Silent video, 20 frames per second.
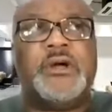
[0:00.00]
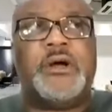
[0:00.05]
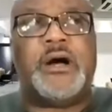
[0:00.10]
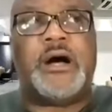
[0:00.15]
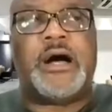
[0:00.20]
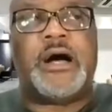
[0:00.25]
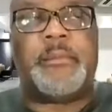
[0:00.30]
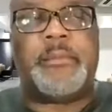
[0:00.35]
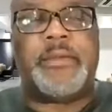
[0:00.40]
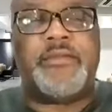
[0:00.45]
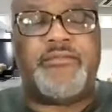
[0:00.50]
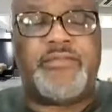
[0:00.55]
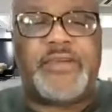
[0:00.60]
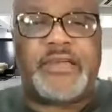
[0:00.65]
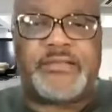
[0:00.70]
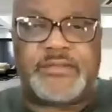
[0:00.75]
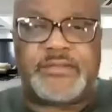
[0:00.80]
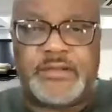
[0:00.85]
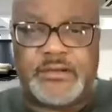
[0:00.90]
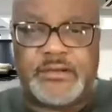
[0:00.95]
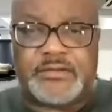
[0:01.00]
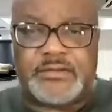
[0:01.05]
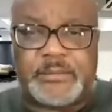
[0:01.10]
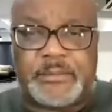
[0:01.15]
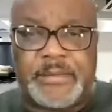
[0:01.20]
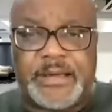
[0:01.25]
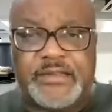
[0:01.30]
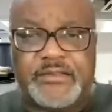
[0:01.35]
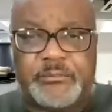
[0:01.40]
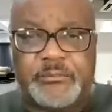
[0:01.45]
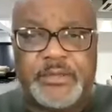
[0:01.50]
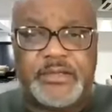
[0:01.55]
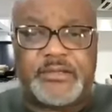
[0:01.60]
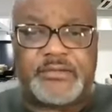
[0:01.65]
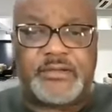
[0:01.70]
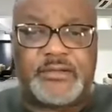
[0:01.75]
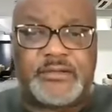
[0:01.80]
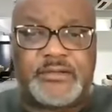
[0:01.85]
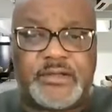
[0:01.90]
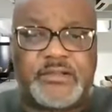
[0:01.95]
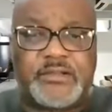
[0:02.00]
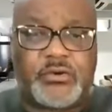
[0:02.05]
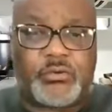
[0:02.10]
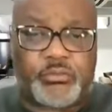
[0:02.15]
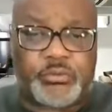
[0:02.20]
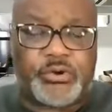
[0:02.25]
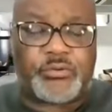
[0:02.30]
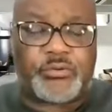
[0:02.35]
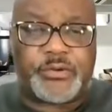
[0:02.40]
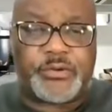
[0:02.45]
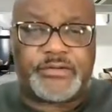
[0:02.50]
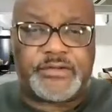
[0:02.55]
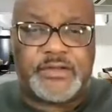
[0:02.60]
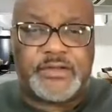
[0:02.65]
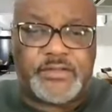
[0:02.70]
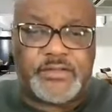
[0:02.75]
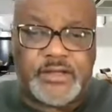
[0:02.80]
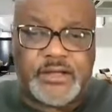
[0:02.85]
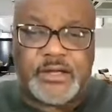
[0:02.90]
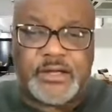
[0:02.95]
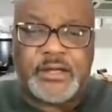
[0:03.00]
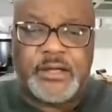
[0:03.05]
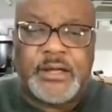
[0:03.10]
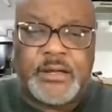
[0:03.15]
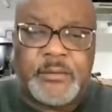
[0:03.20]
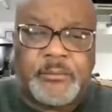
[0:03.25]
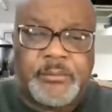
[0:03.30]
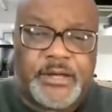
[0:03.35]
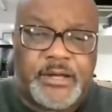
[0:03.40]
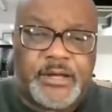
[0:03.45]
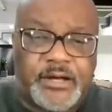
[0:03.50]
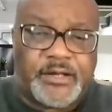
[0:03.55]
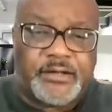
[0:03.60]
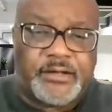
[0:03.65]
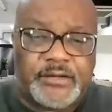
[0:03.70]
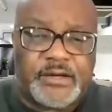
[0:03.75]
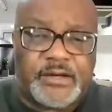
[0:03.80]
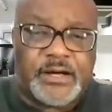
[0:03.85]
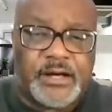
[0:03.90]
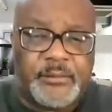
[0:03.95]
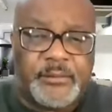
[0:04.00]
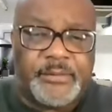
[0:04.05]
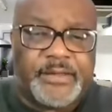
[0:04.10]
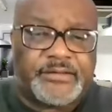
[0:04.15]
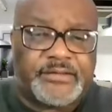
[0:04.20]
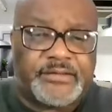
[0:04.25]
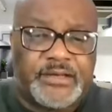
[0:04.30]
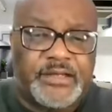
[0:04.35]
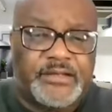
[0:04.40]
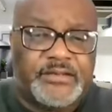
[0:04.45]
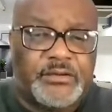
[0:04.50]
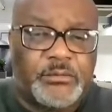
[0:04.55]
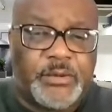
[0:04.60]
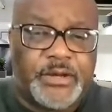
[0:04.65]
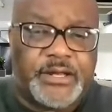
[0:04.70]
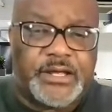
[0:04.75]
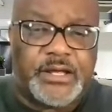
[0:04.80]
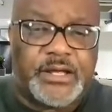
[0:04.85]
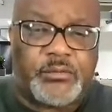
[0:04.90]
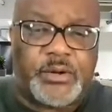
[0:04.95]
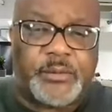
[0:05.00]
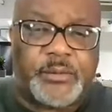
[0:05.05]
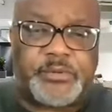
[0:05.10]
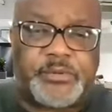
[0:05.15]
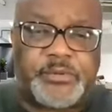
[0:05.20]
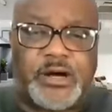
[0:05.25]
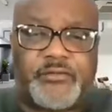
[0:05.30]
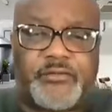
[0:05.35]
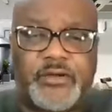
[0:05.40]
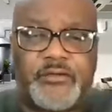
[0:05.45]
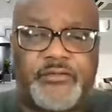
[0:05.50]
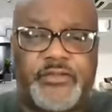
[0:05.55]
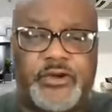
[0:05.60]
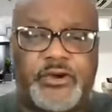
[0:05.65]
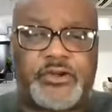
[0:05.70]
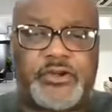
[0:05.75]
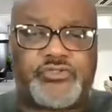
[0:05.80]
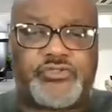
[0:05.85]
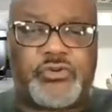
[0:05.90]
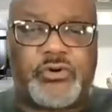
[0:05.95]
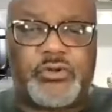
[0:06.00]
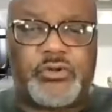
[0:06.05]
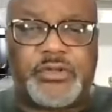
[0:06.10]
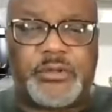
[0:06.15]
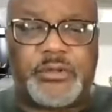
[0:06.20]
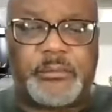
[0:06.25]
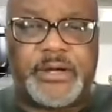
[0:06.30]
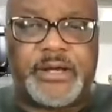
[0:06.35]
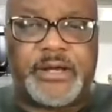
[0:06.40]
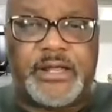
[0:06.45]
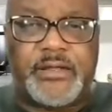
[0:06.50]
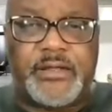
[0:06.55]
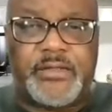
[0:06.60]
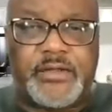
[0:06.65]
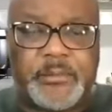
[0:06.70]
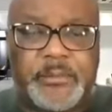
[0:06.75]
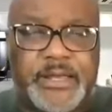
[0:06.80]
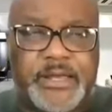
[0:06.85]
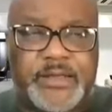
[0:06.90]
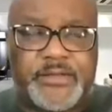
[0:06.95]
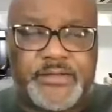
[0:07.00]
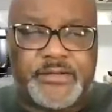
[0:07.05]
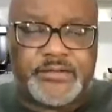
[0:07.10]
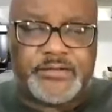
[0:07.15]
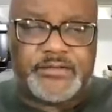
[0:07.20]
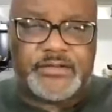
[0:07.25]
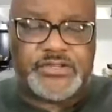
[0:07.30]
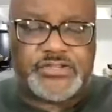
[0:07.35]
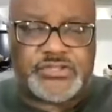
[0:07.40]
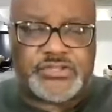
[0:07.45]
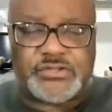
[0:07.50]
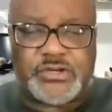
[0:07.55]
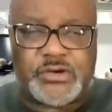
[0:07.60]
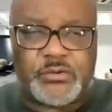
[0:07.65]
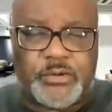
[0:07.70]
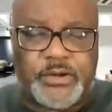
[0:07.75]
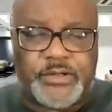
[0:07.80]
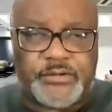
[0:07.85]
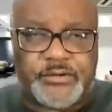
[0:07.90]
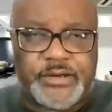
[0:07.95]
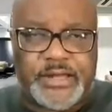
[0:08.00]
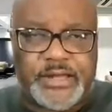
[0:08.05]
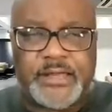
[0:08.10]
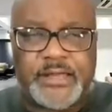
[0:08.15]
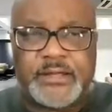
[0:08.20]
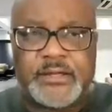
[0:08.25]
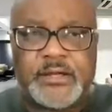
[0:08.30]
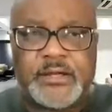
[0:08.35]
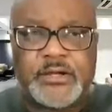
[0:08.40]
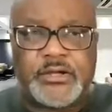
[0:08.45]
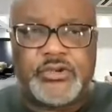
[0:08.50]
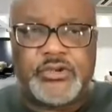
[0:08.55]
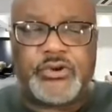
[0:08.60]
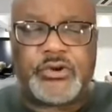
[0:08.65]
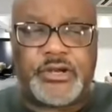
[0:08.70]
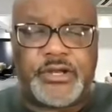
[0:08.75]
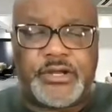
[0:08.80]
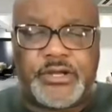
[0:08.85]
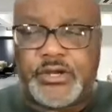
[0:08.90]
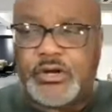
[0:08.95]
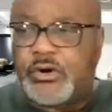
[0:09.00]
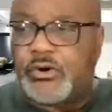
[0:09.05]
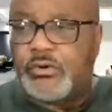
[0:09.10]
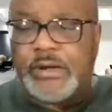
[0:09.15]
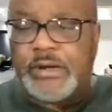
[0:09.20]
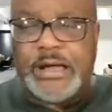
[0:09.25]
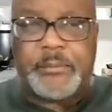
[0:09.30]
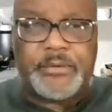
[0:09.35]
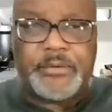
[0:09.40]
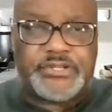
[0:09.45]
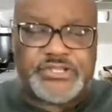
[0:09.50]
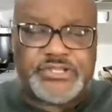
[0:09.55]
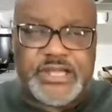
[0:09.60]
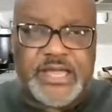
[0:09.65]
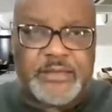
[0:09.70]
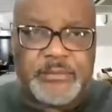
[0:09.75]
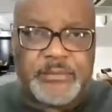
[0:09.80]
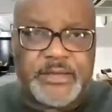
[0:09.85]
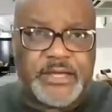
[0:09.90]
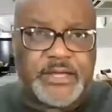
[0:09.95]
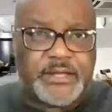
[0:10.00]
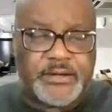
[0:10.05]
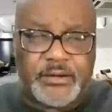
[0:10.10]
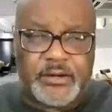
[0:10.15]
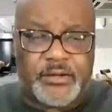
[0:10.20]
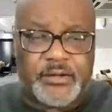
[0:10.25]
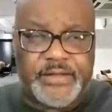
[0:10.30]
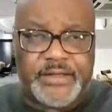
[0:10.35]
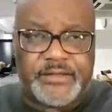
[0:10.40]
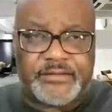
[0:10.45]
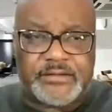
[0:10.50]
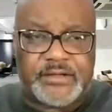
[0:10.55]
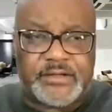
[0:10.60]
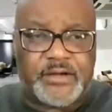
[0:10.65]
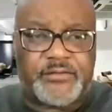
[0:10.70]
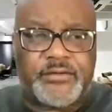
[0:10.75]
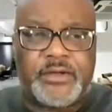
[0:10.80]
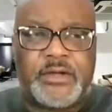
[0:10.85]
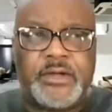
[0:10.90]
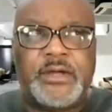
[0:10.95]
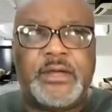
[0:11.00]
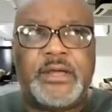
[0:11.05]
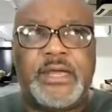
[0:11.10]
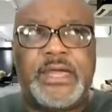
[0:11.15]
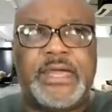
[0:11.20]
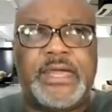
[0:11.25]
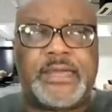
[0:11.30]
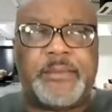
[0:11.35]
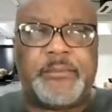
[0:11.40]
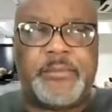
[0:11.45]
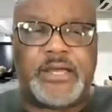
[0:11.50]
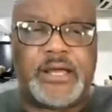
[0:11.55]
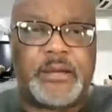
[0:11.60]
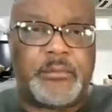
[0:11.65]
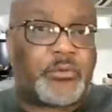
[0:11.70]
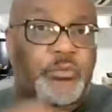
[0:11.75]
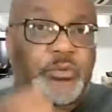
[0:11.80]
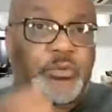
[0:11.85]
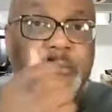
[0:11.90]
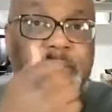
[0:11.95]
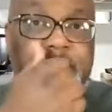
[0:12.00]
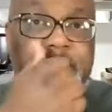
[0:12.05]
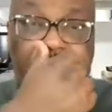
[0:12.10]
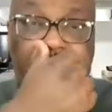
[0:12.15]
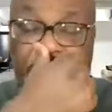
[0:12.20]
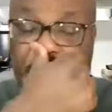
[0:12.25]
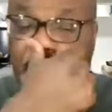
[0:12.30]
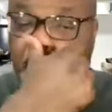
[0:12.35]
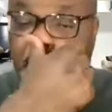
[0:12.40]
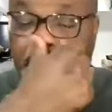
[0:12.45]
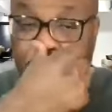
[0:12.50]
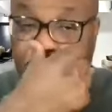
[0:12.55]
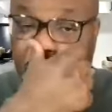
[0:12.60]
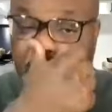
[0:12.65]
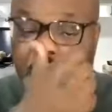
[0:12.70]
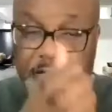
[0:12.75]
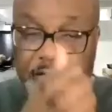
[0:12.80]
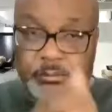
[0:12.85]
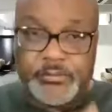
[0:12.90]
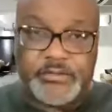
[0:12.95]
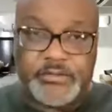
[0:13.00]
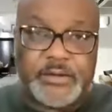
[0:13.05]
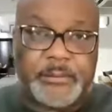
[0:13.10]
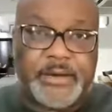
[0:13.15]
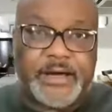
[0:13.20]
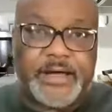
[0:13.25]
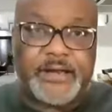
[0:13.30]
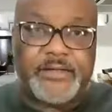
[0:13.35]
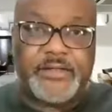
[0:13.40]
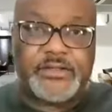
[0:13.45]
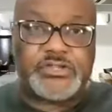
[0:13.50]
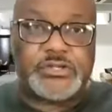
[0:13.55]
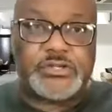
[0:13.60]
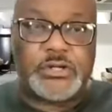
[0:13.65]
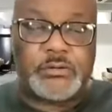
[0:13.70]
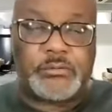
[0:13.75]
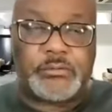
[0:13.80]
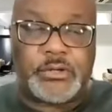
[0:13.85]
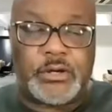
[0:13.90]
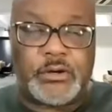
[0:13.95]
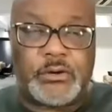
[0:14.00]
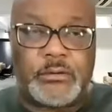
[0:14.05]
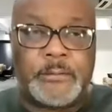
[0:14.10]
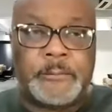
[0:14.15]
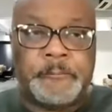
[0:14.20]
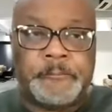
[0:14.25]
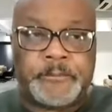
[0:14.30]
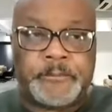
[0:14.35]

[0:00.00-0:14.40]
Um, investing in somebody's business is a real risky thing because uh, that's an easy way to get ripped off. If they're controlling the money and they're making the decisions on whether or not you're going to know how much came in and all that stuff, it can become a real mess if you're dealing with somebody that you don't know.